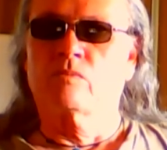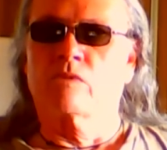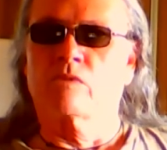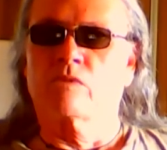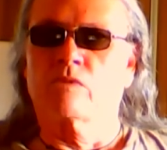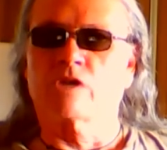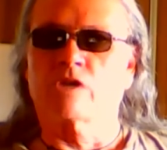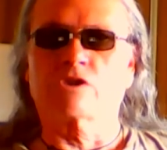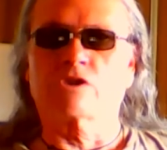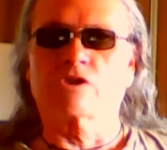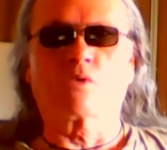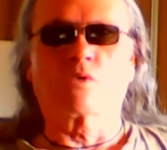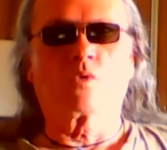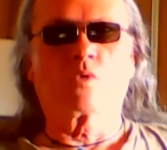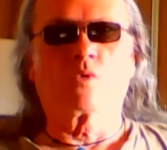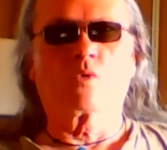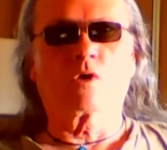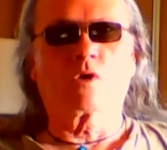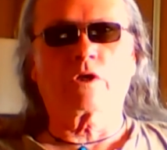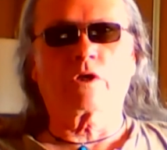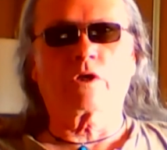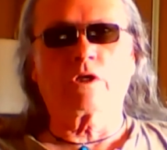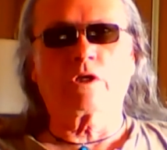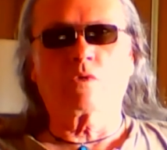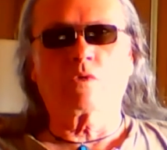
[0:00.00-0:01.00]
It's a
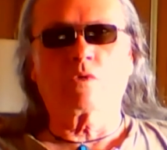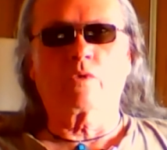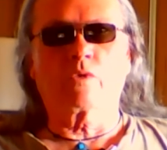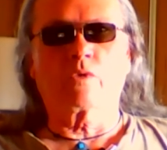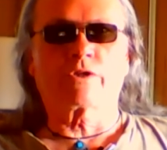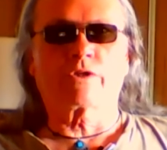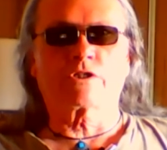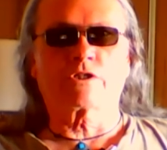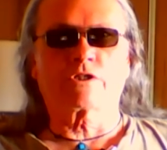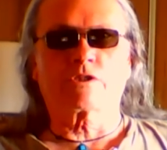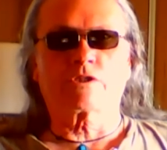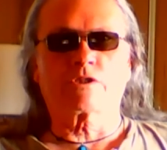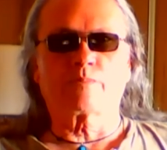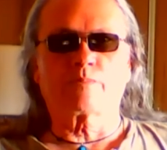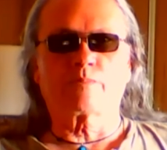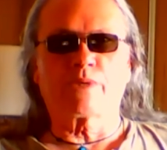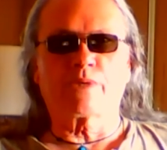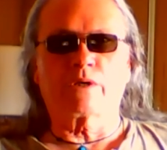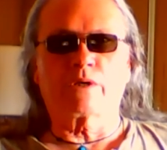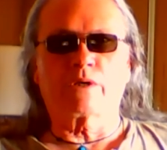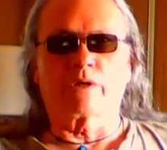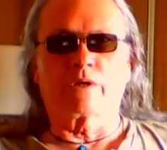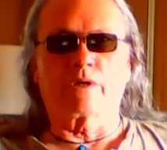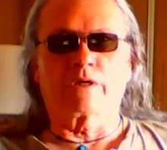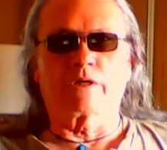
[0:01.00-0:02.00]
working with
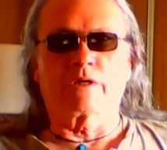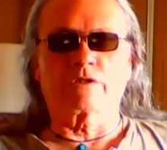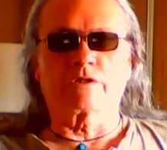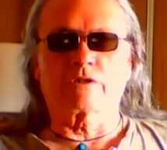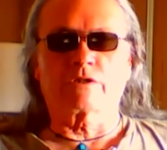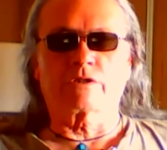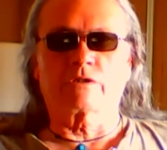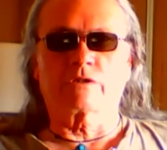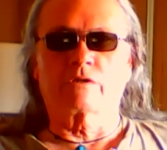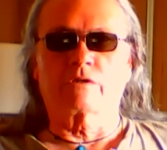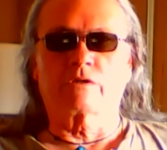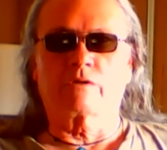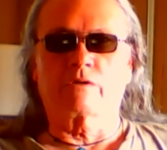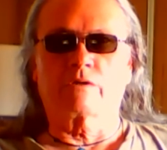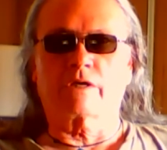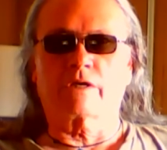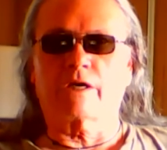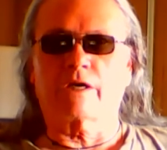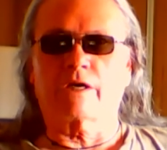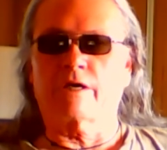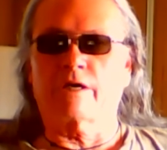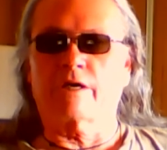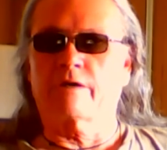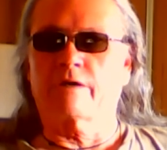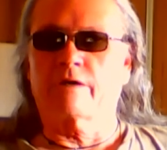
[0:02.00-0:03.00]
spirits,
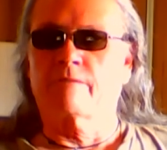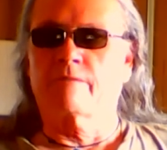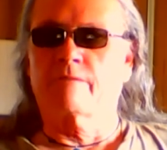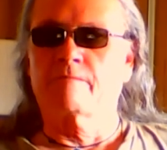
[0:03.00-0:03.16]
okay?